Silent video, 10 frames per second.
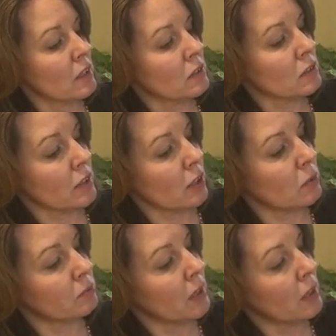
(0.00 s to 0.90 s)
So
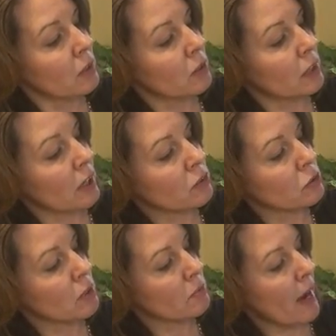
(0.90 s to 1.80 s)
you can also
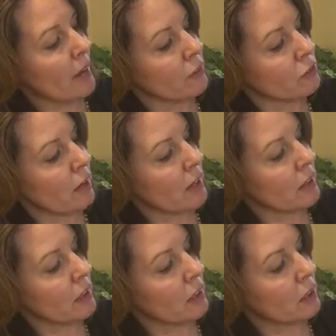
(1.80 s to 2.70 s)
do the patterned rug
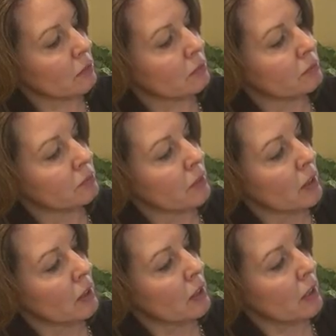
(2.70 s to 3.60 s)
here,
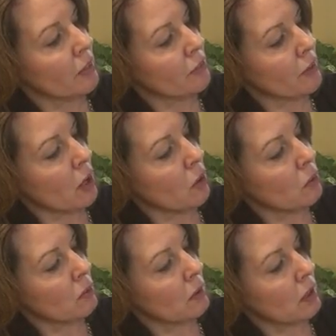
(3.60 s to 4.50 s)
a
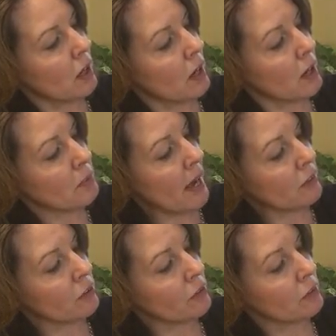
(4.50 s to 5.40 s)

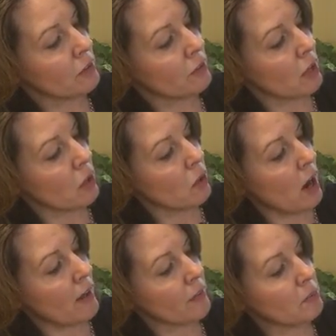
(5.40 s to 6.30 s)
patterned throw
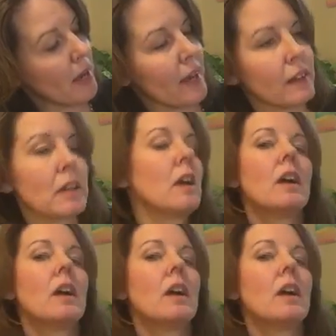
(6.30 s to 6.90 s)
on the bed.